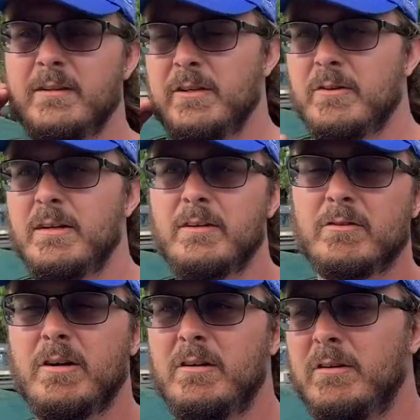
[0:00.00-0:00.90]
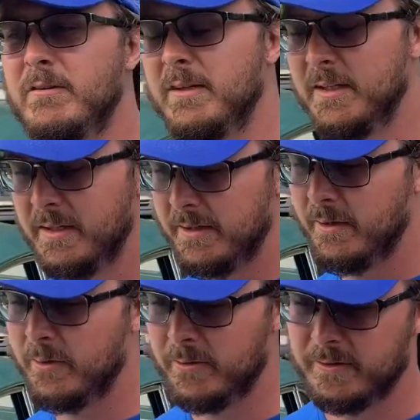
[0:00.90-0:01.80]
You can either call,
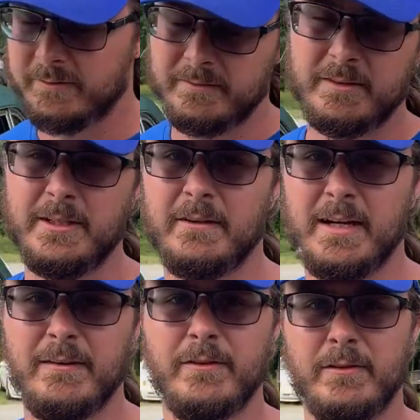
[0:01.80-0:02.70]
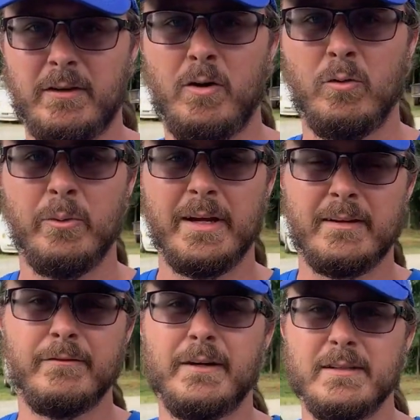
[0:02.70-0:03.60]
or they have a whole week
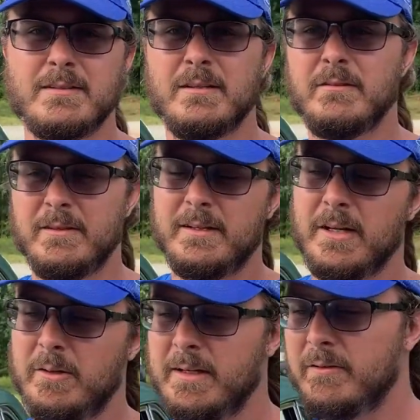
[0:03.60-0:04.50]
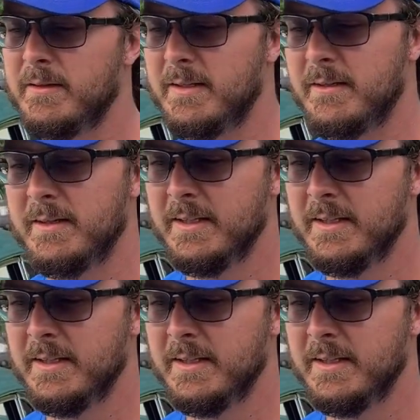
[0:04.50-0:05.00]
event, so you can go down there,